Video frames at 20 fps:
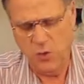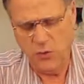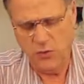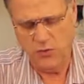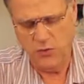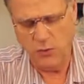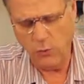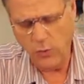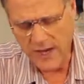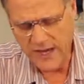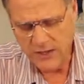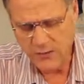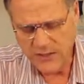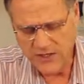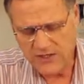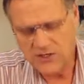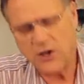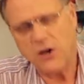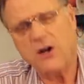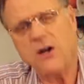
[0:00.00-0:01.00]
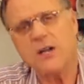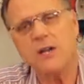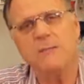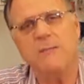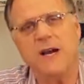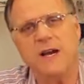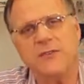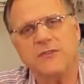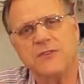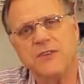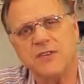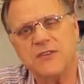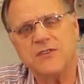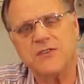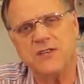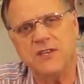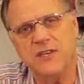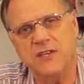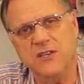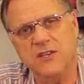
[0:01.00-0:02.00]
The way we talk about
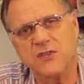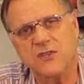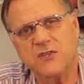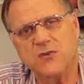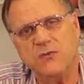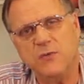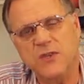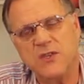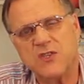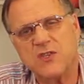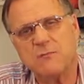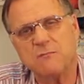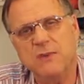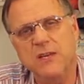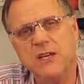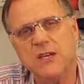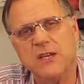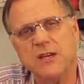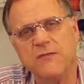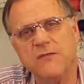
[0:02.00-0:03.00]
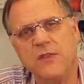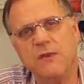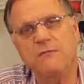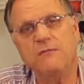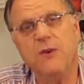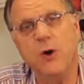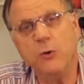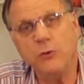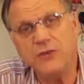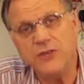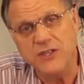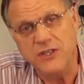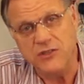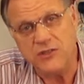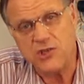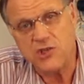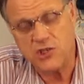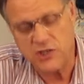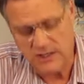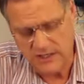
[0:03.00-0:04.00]
this is we speak of the
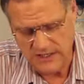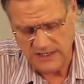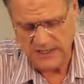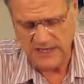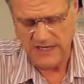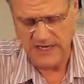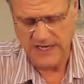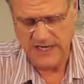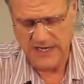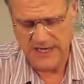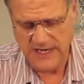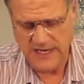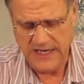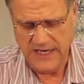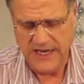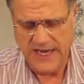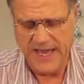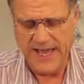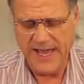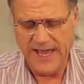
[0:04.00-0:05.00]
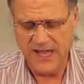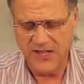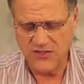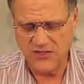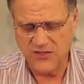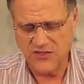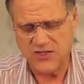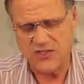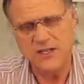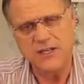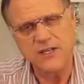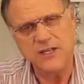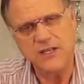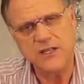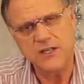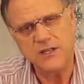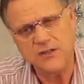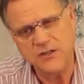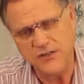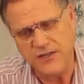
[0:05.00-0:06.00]
voltage as
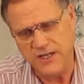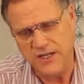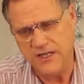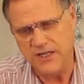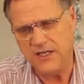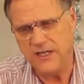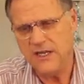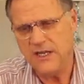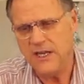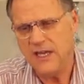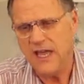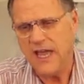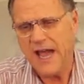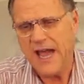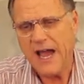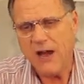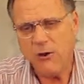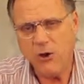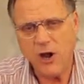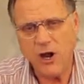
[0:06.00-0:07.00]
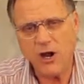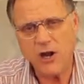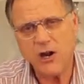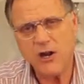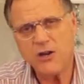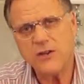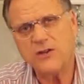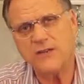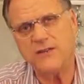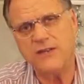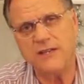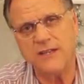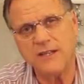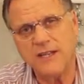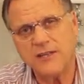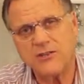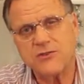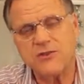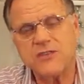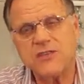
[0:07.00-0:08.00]
how hard the
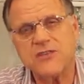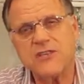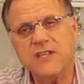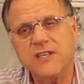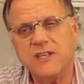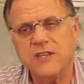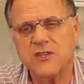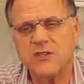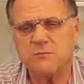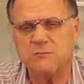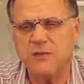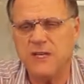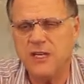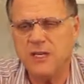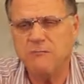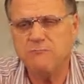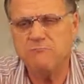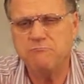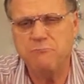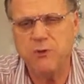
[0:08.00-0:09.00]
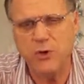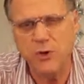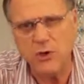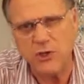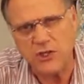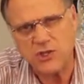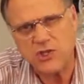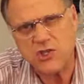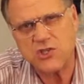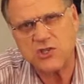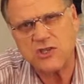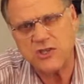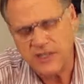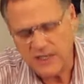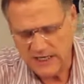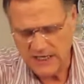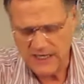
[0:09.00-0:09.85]
electricity is being pushed.